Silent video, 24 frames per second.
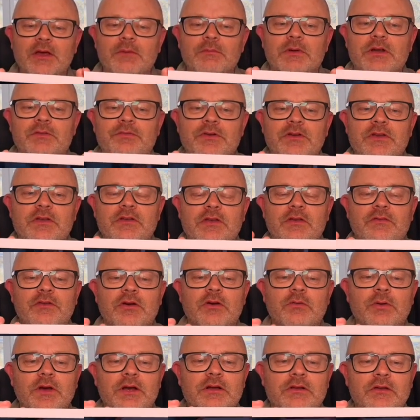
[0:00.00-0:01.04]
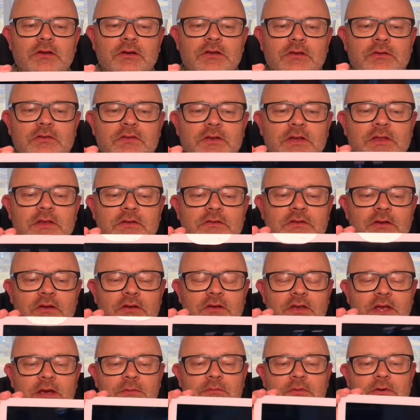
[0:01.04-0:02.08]
but if we just have a quick look you'll see there's no
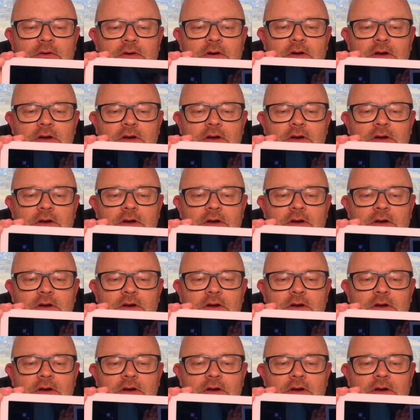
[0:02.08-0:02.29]
camera